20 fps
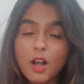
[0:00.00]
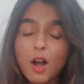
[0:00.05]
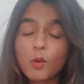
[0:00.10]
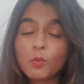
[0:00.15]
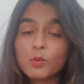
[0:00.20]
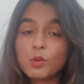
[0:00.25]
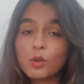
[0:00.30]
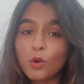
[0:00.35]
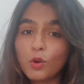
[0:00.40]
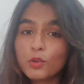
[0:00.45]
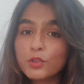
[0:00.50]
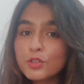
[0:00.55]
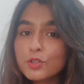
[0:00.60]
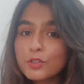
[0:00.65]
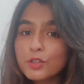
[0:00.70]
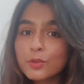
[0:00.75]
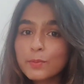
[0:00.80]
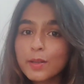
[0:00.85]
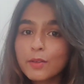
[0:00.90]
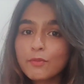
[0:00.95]
how long
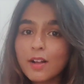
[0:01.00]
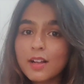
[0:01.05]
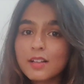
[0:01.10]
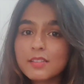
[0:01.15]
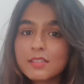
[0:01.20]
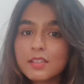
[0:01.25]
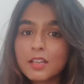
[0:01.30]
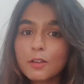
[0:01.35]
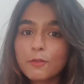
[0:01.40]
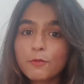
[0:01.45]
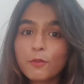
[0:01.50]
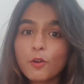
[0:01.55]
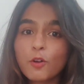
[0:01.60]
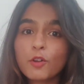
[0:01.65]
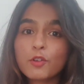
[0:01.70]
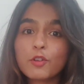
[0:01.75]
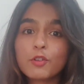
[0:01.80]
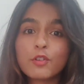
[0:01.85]
should you be fasting for,